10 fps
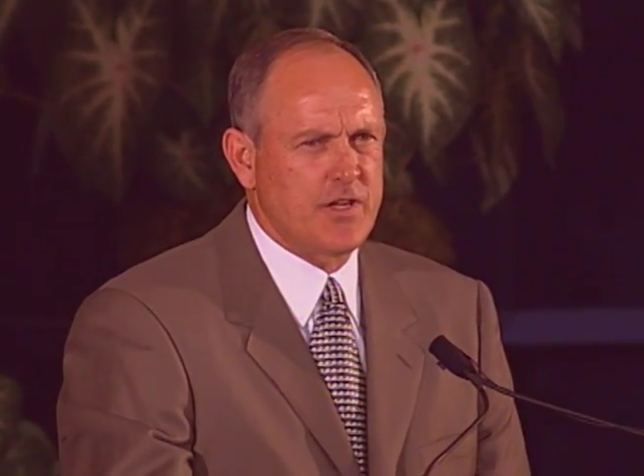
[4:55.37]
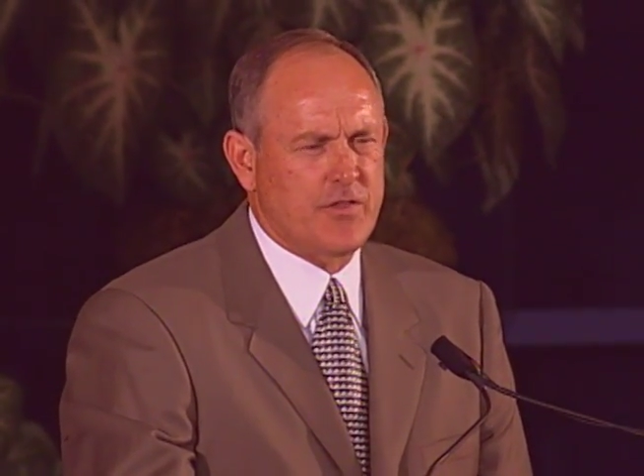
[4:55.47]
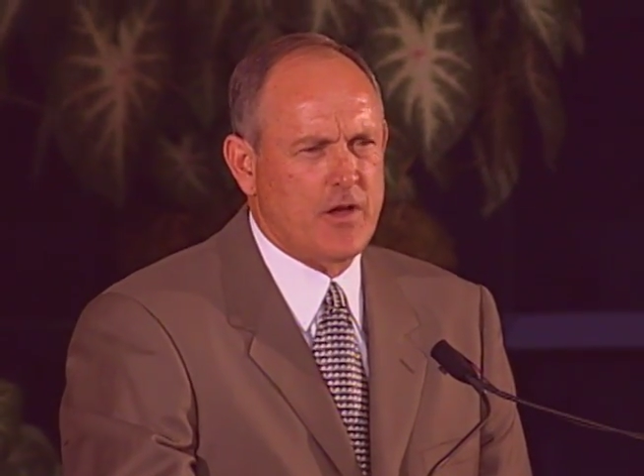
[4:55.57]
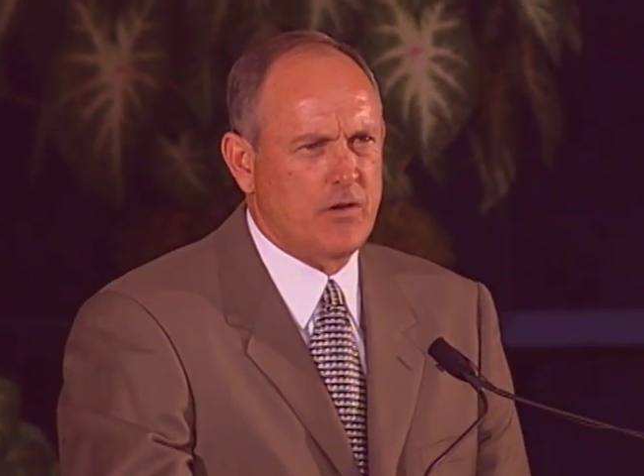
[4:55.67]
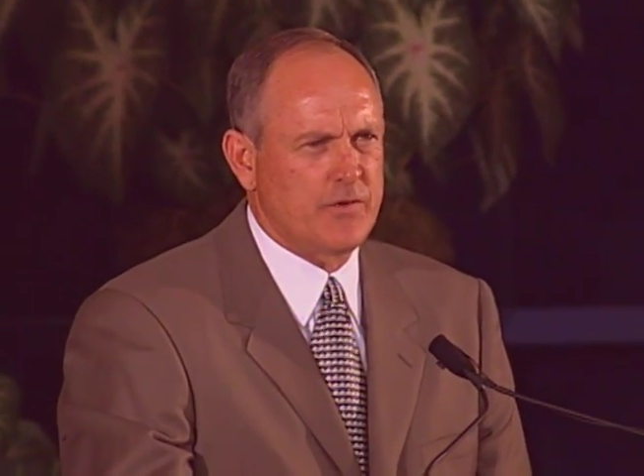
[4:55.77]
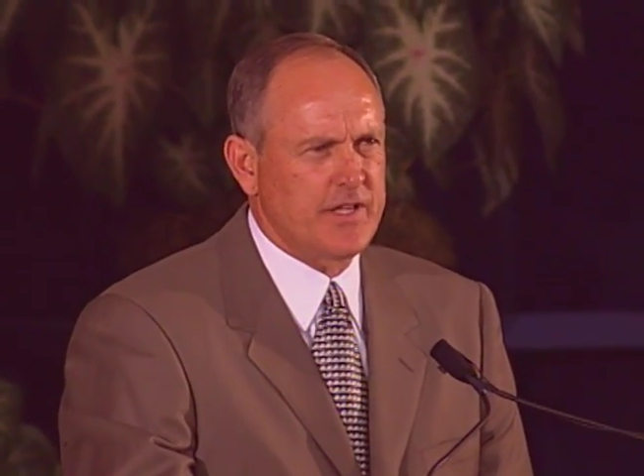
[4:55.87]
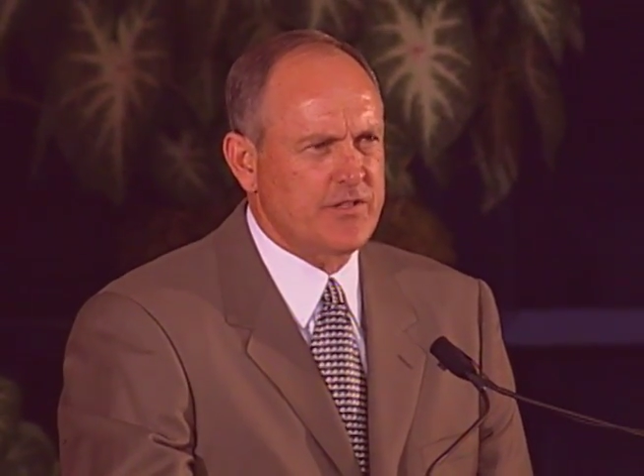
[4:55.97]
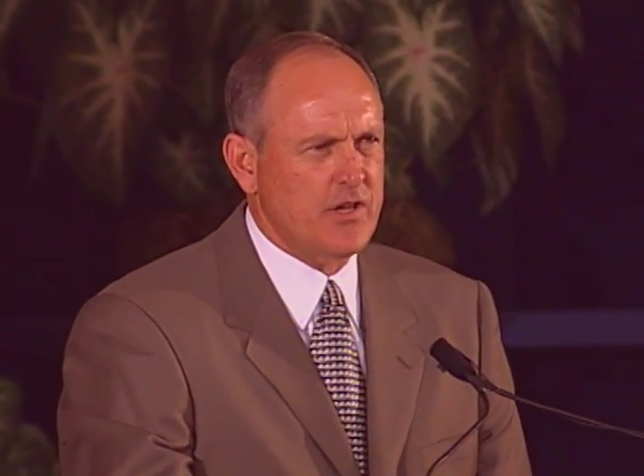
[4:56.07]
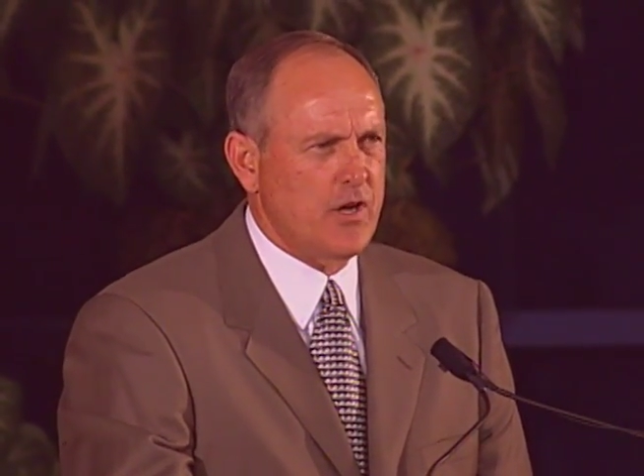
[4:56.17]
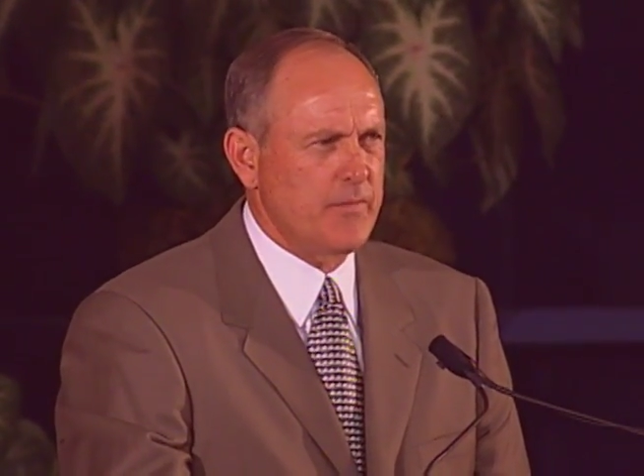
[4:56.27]
He thought when he
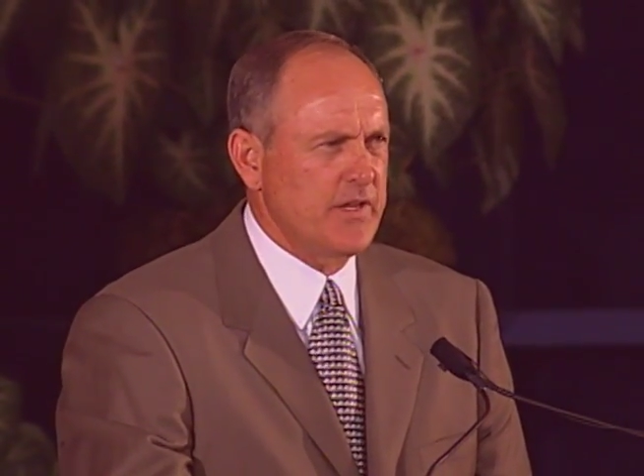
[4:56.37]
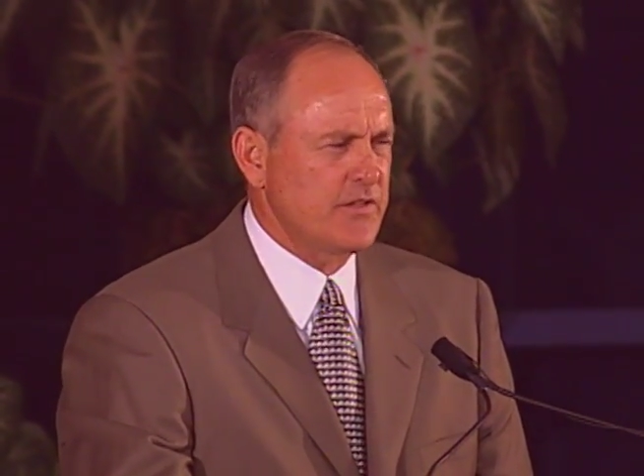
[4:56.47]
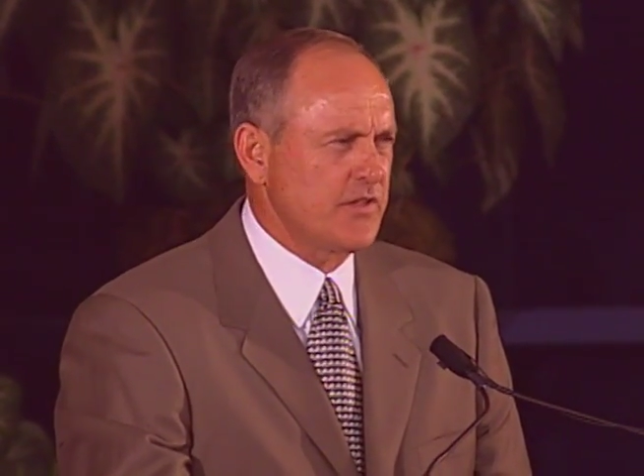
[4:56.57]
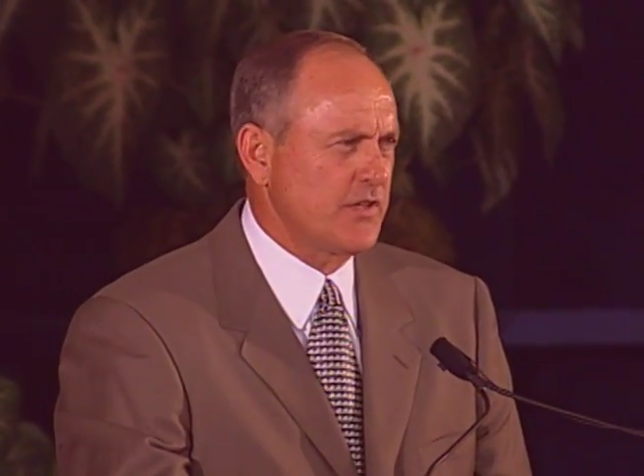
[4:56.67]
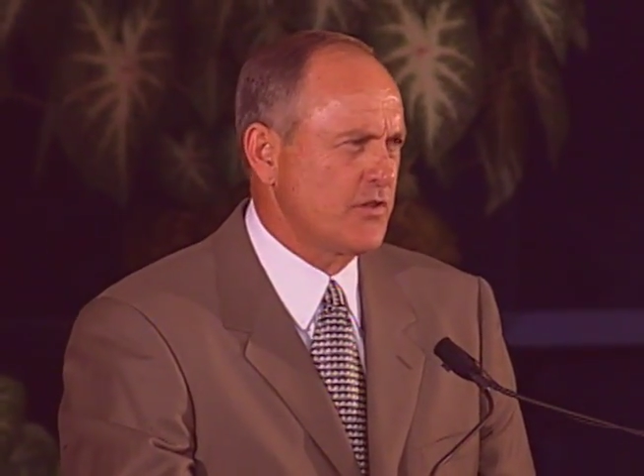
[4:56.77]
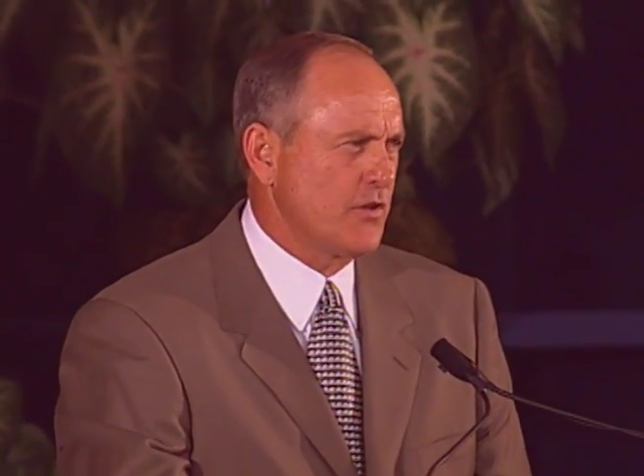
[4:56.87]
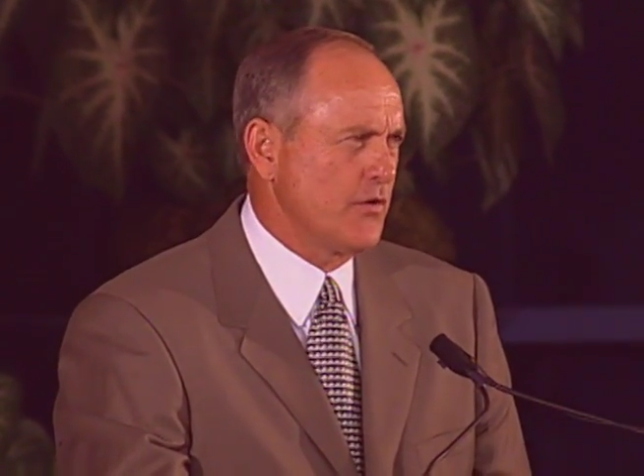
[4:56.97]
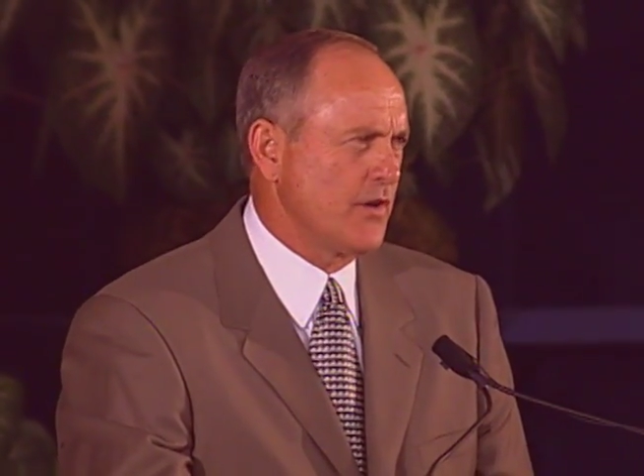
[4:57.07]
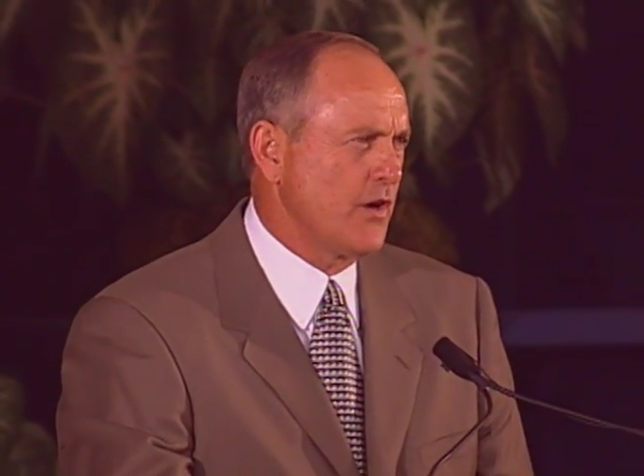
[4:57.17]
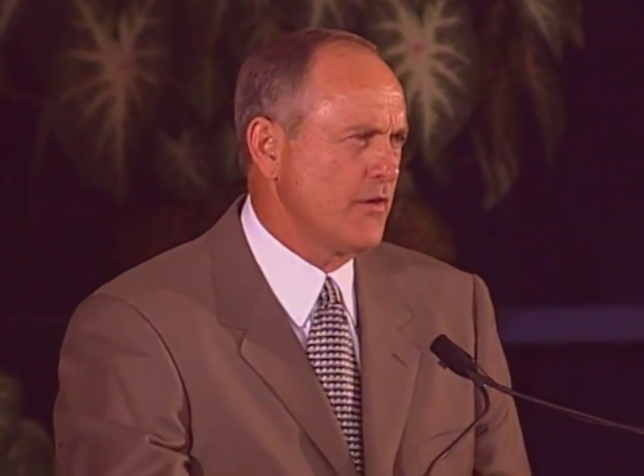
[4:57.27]
saw me at 6'2
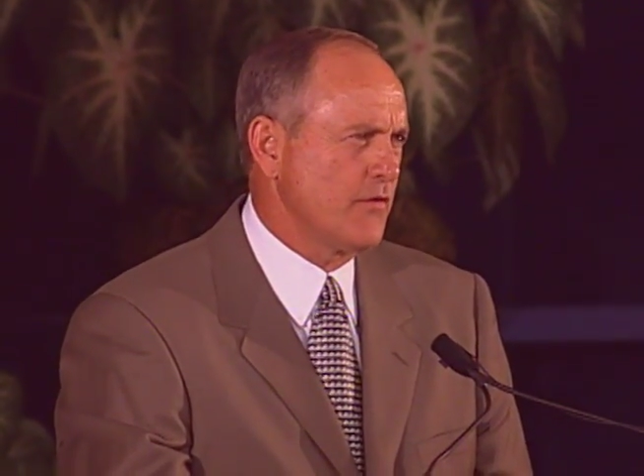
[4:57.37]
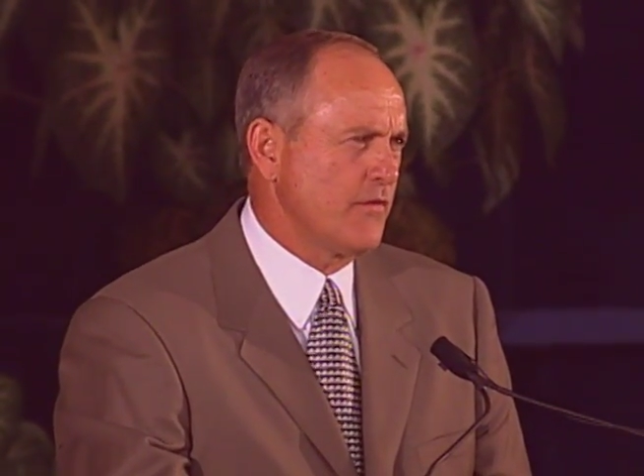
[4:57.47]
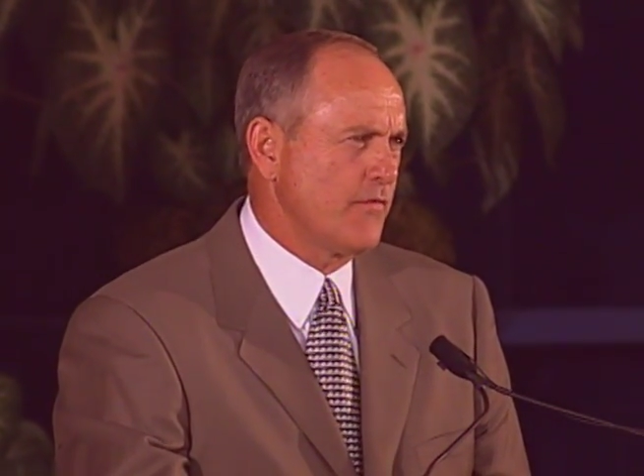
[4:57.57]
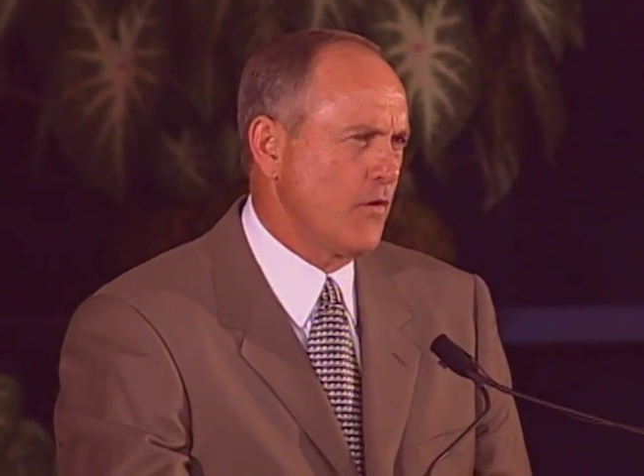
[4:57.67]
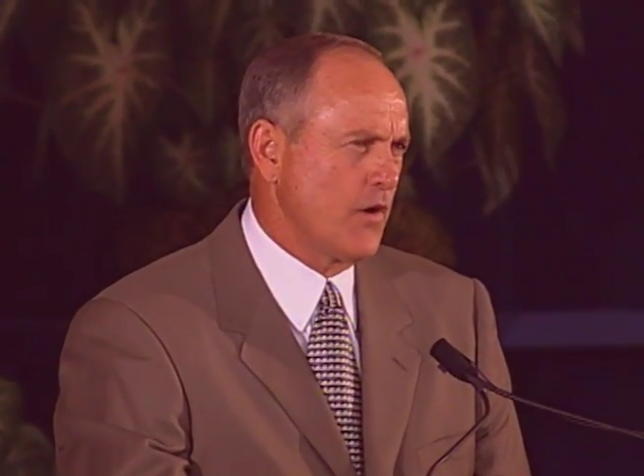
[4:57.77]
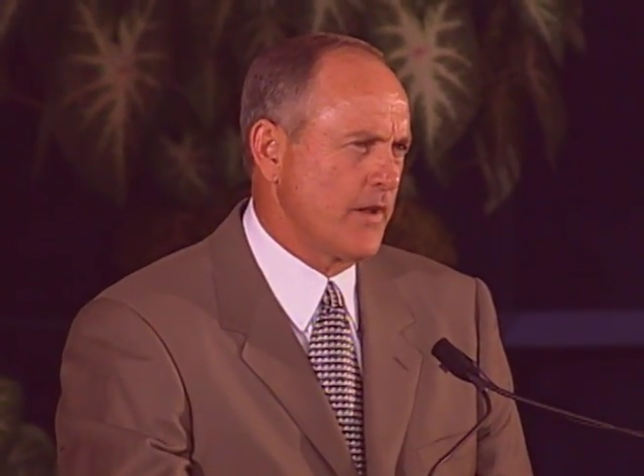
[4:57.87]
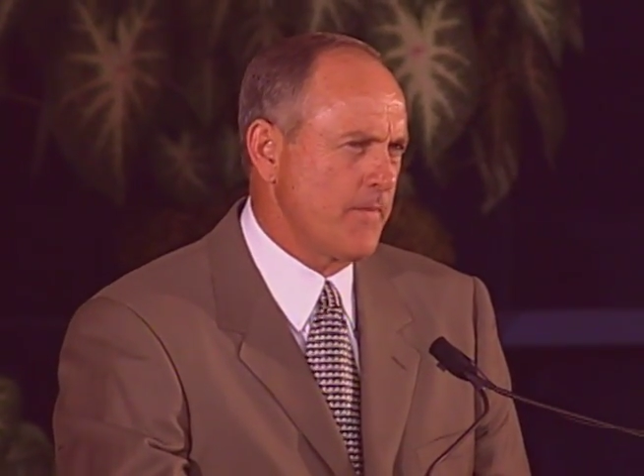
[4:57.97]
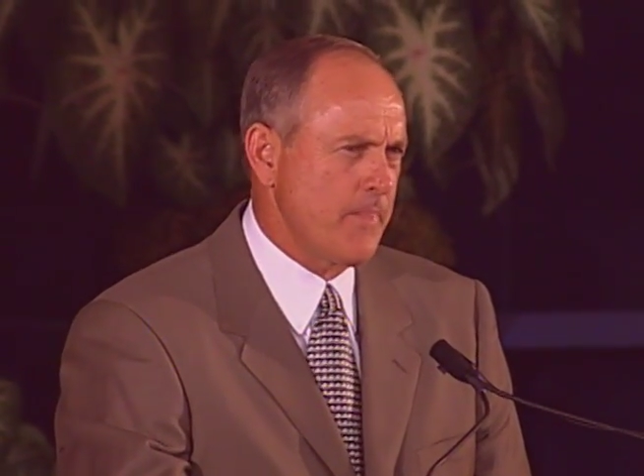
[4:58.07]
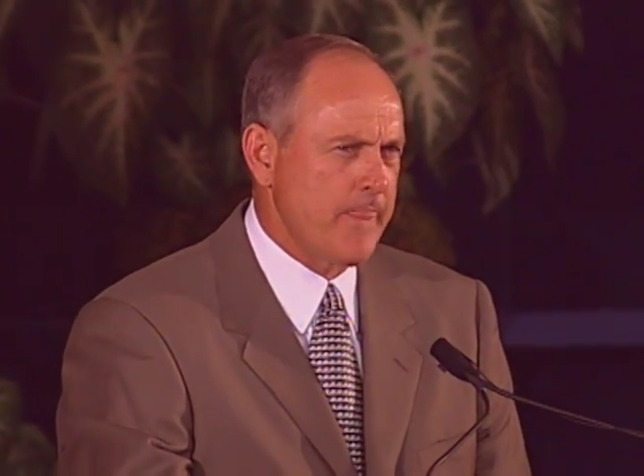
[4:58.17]
and 140,